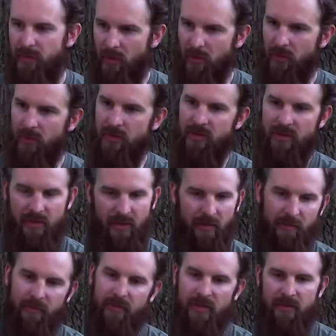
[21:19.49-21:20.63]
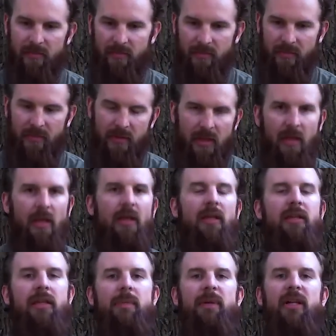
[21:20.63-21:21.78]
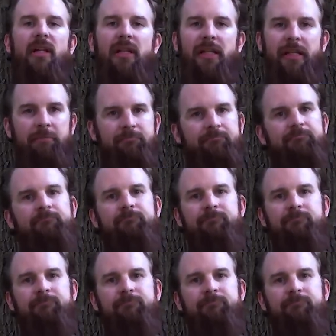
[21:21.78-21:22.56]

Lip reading: horses, just keep it clean.